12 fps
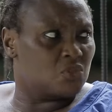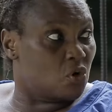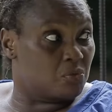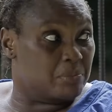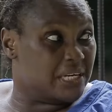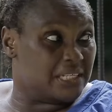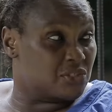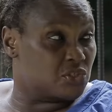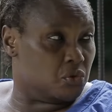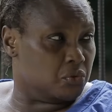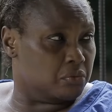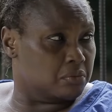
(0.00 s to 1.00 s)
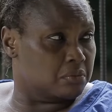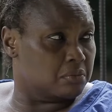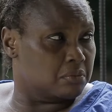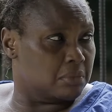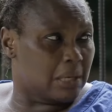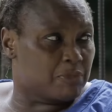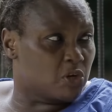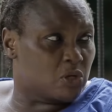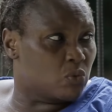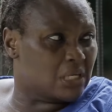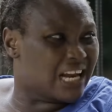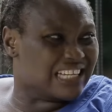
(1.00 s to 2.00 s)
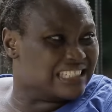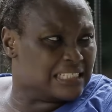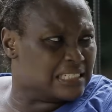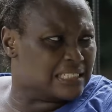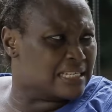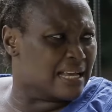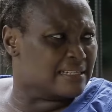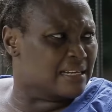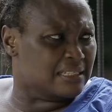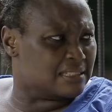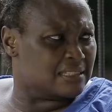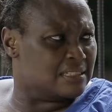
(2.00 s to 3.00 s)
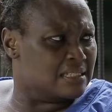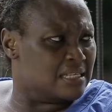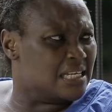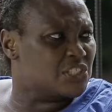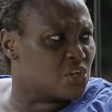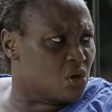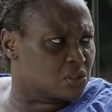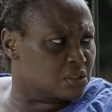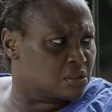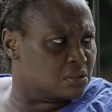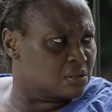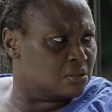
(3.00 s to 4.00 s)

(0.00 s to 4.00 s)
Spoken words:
God made it so. I'm not the one that did it like that. It's God.